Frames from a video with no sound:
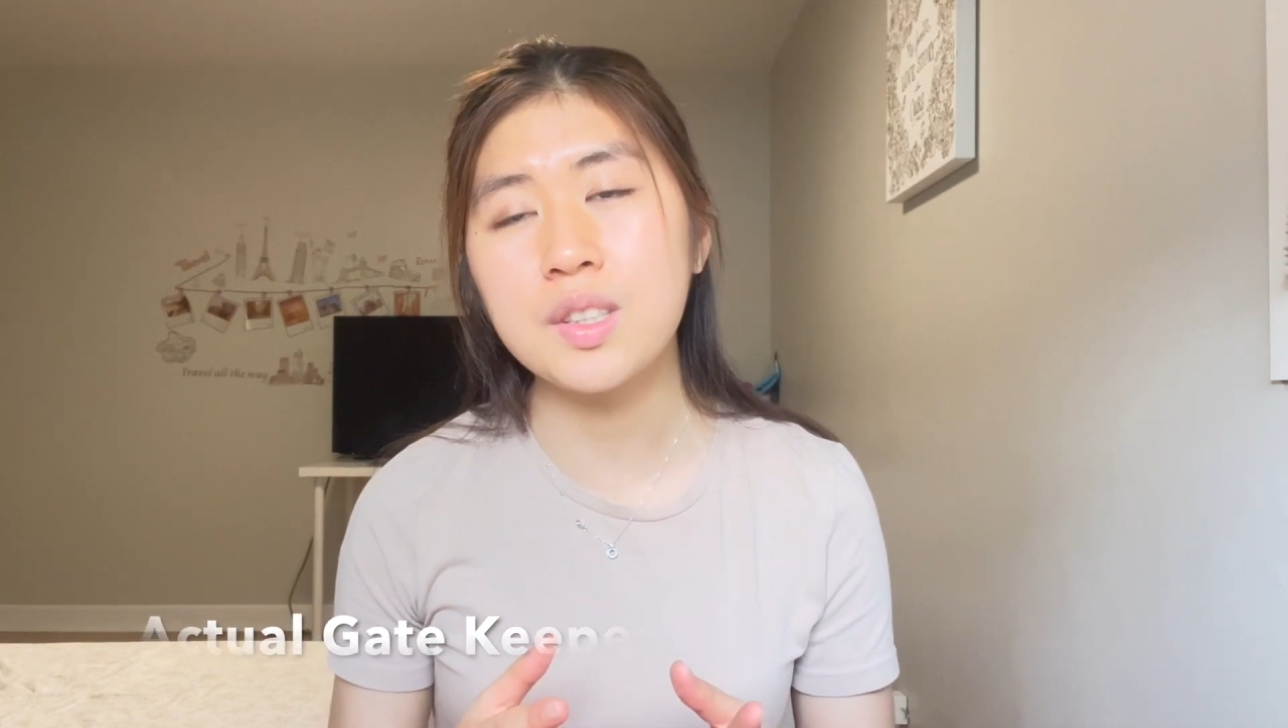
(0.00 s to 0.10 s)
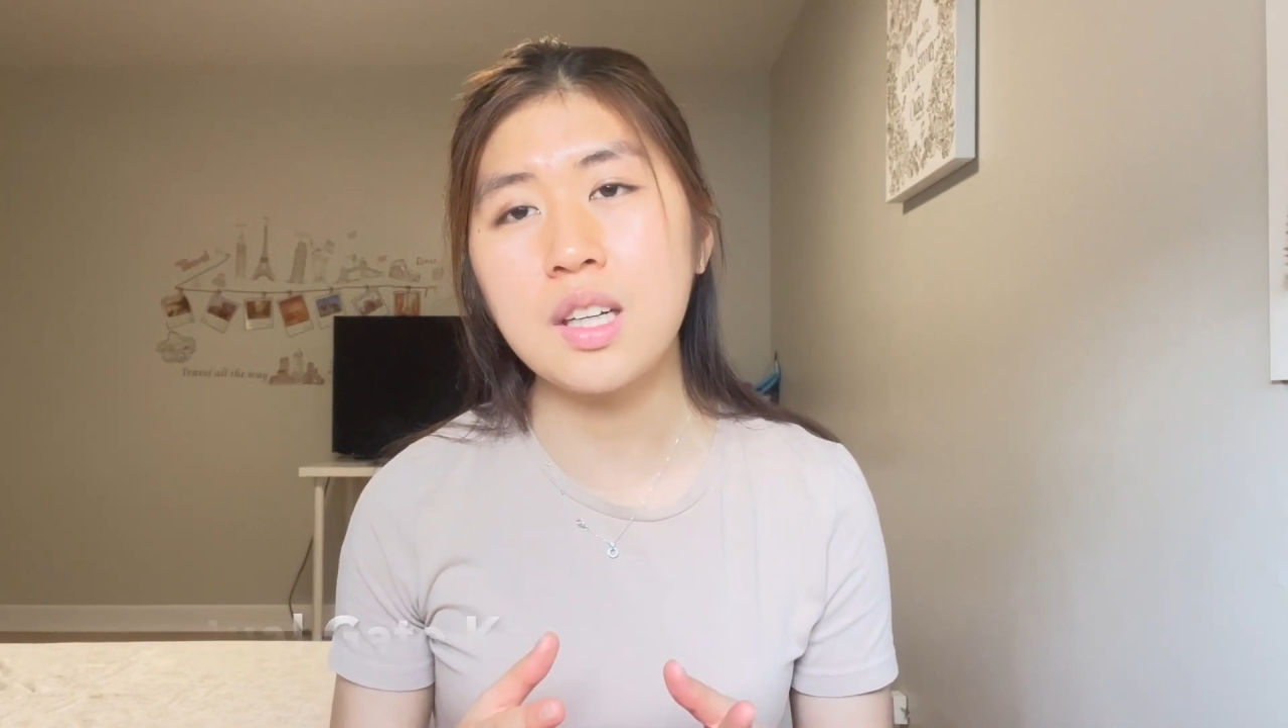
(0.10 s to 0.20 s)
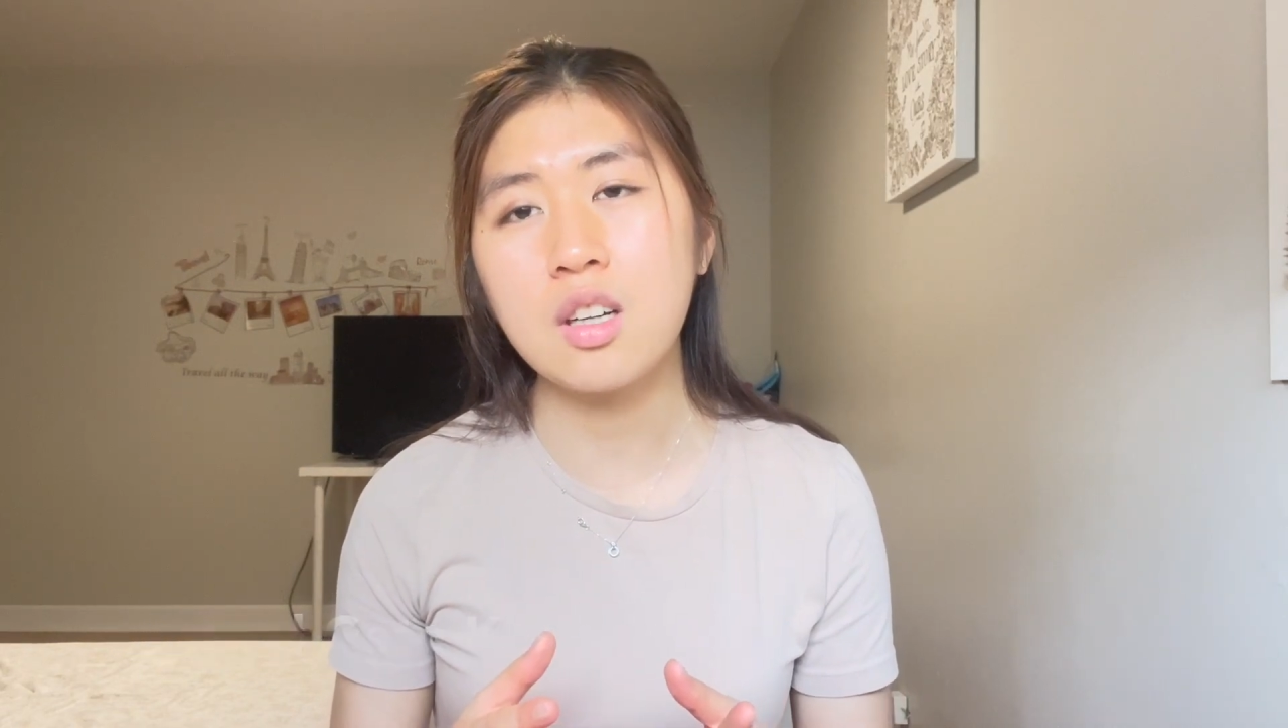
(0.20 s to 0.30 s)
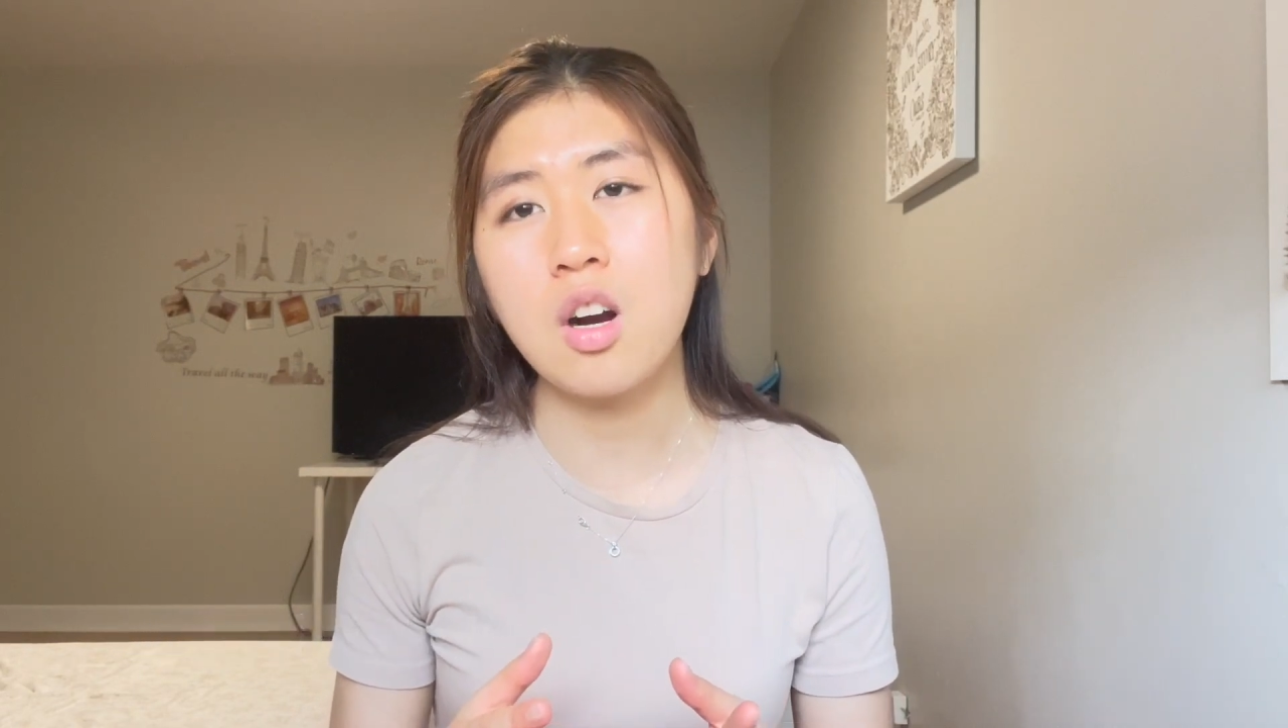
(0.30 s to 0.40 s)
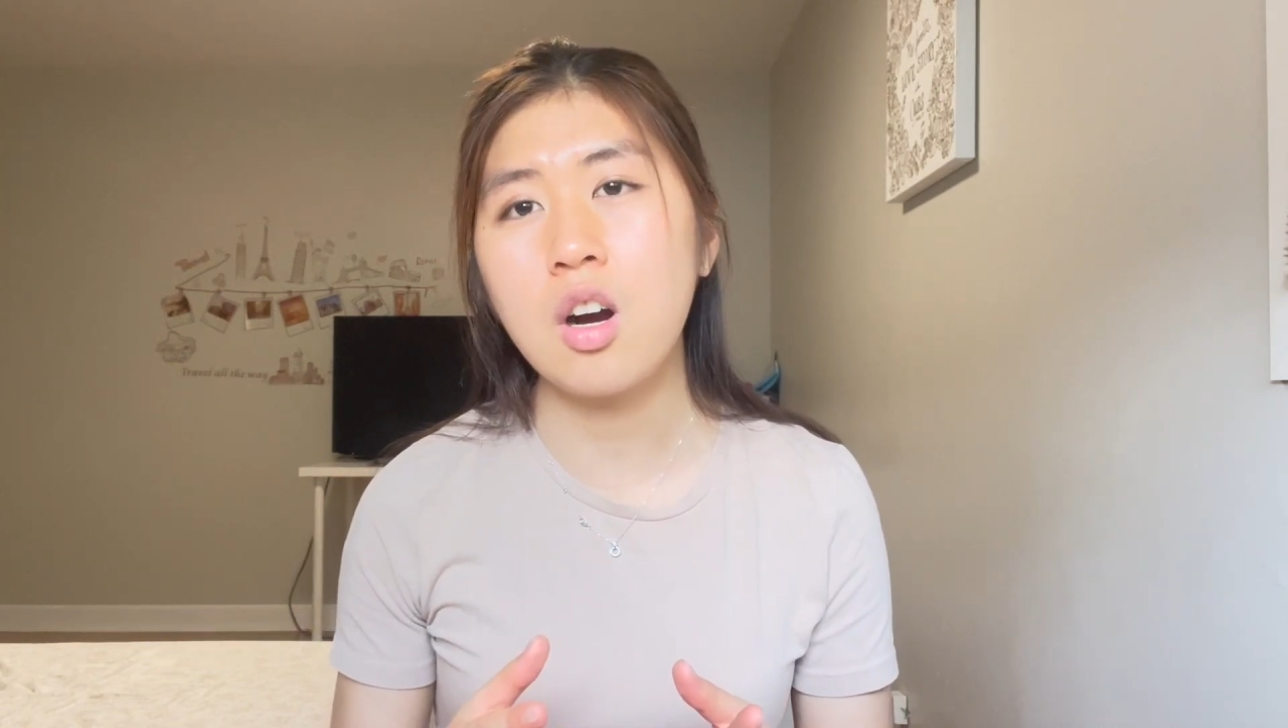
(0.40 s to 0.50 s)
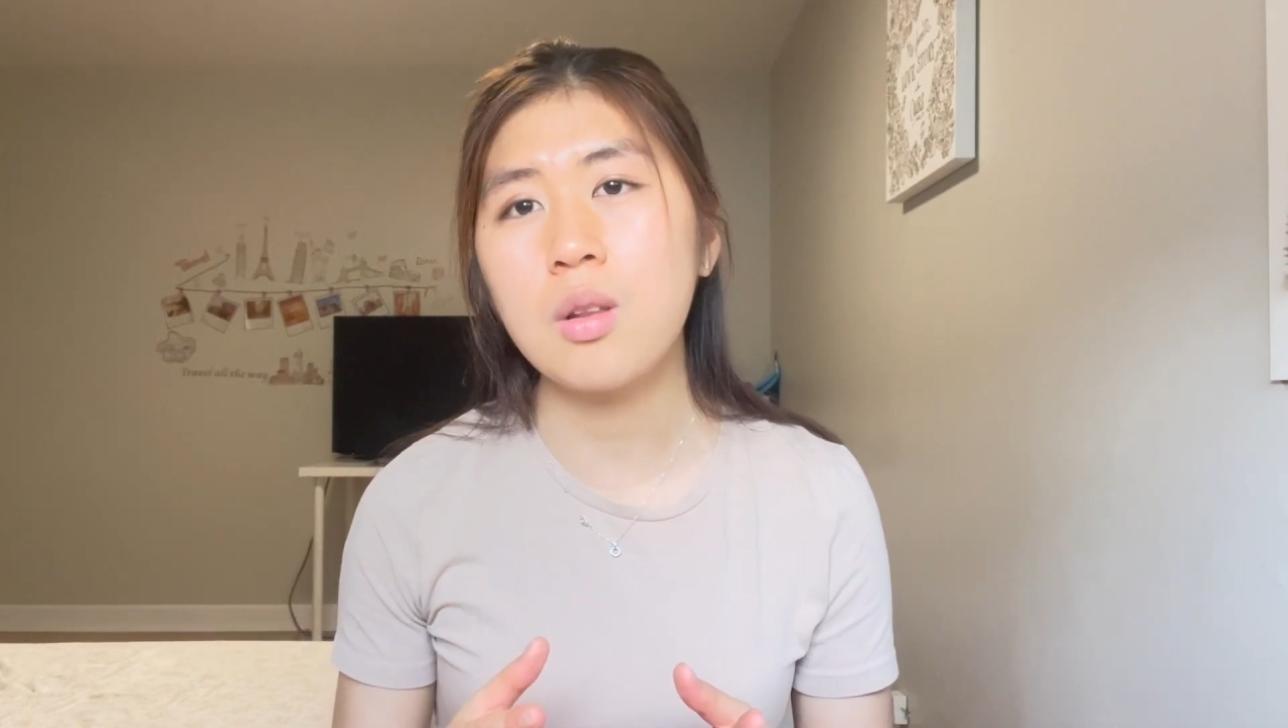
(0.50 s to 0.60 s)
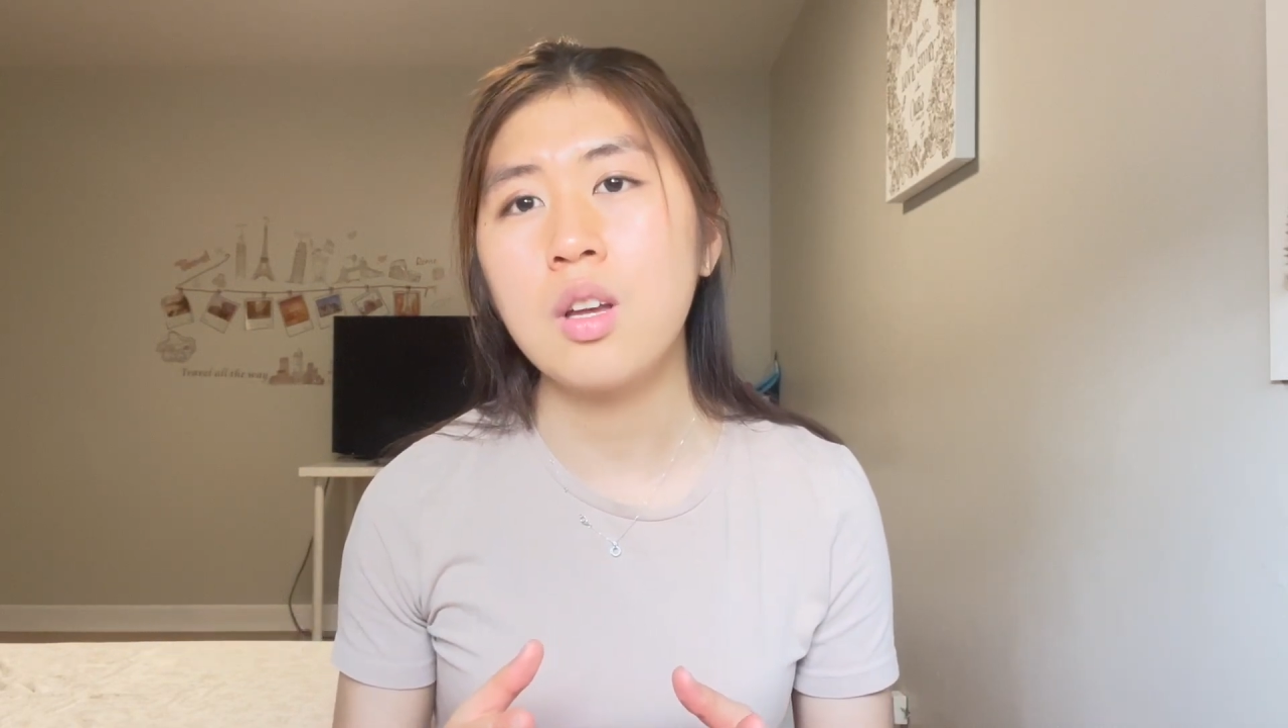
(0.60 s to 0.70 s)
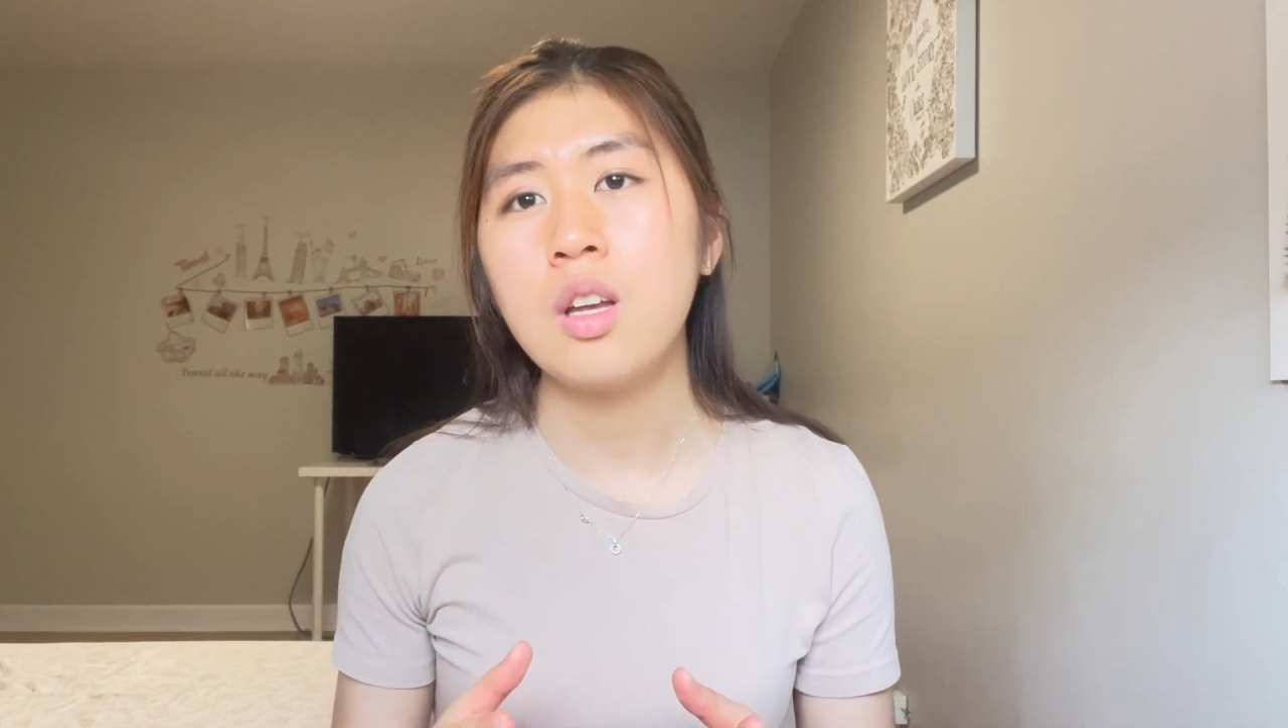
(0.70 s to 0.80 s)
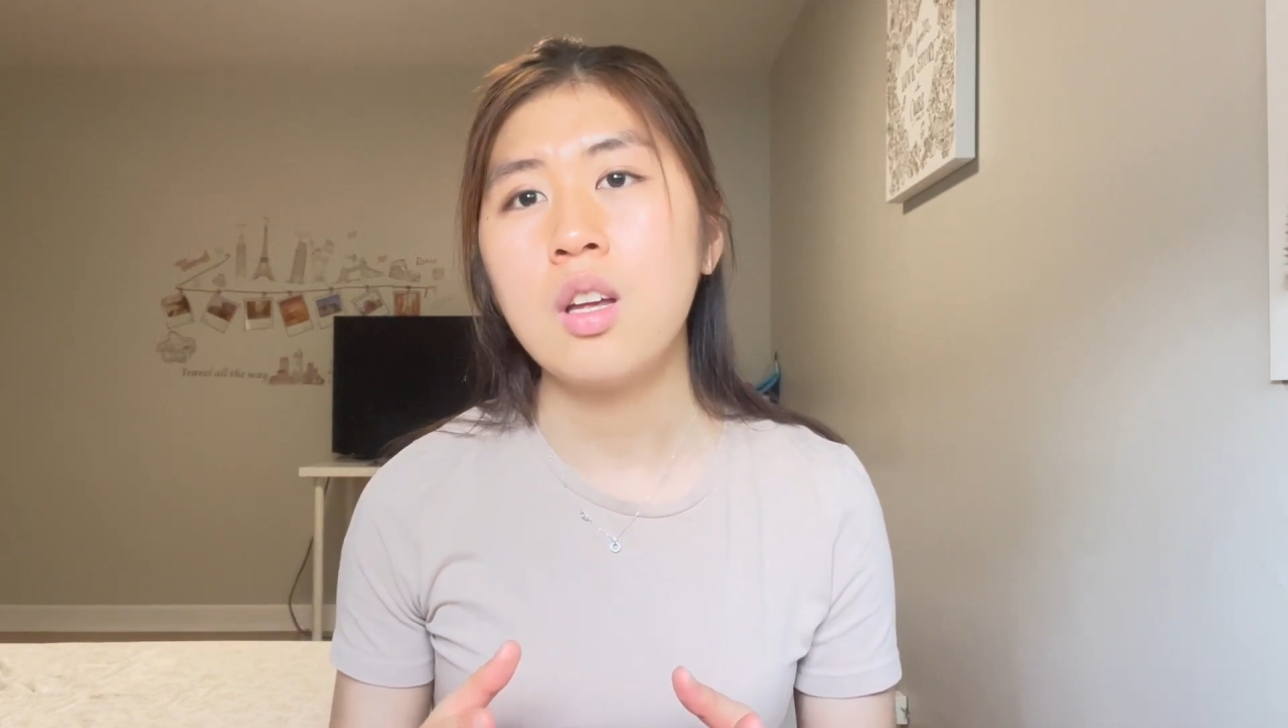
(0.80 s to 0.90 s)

that caught